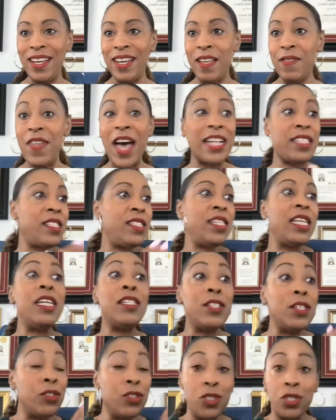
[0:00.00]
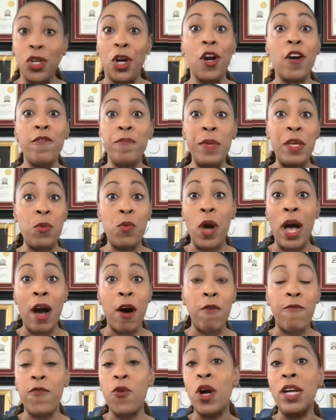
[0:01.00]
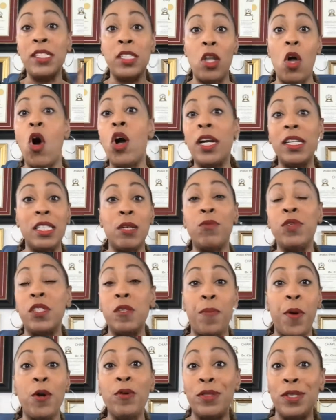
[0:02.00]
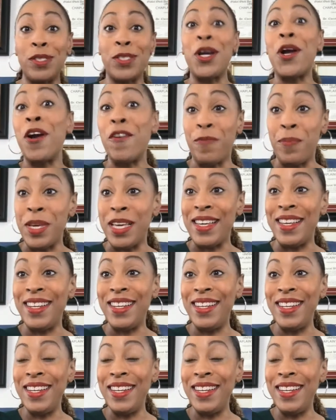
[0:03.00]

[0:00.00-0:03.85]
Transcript: That season served me well for as long as it was supposed to serve me.